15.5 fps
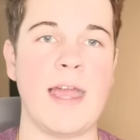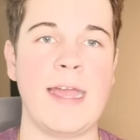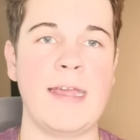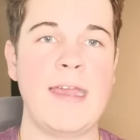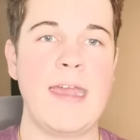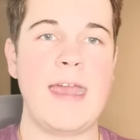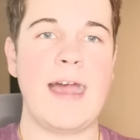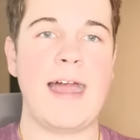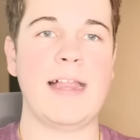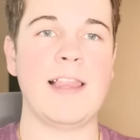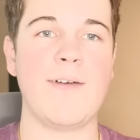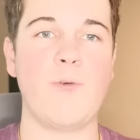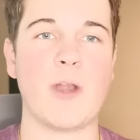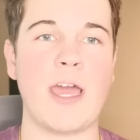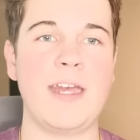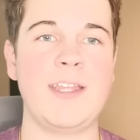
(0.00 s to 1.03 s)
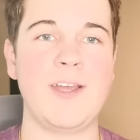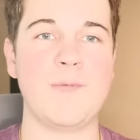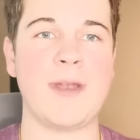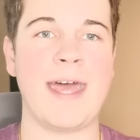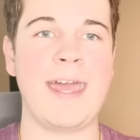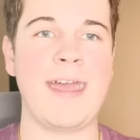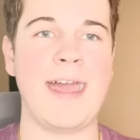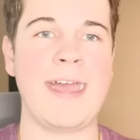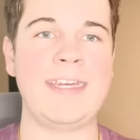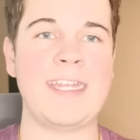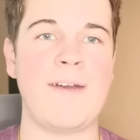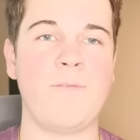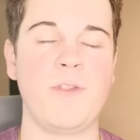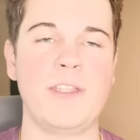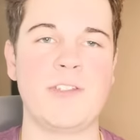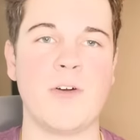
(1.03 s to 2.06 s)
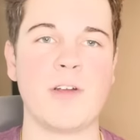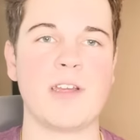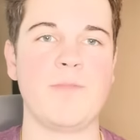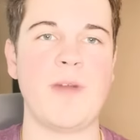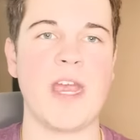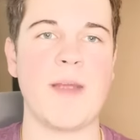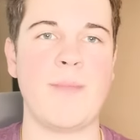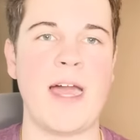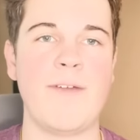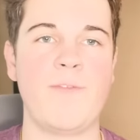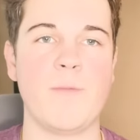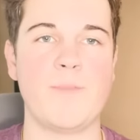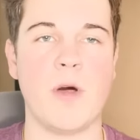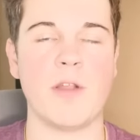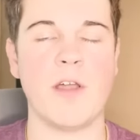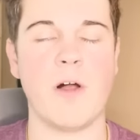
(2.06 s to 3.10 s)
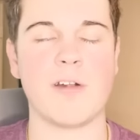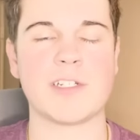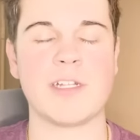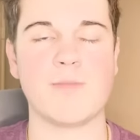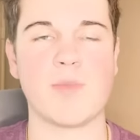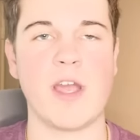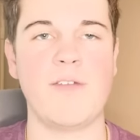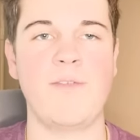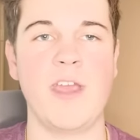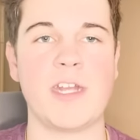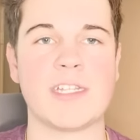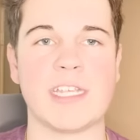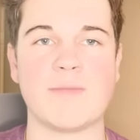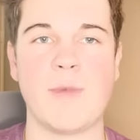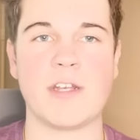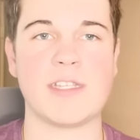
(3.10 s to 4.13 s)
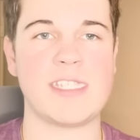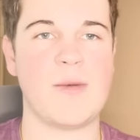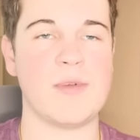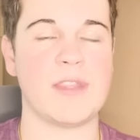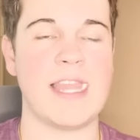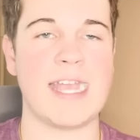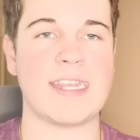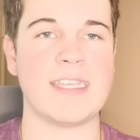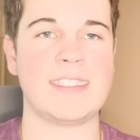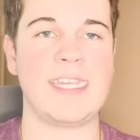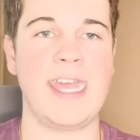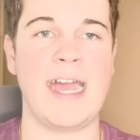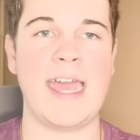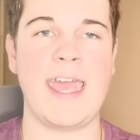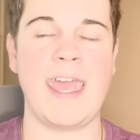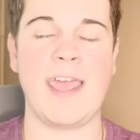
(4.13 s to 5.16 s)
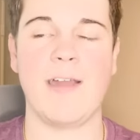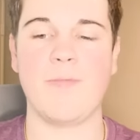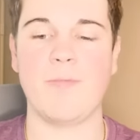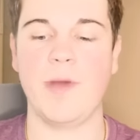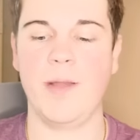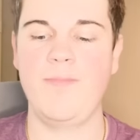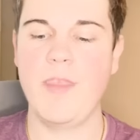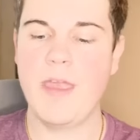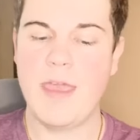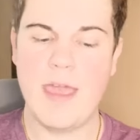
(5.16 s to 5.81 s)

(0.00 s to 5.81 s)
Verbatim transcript: I, I love what I do, but I, I definitely don't compare my football knowledge to Brett Veach as much as I would like to say I am. But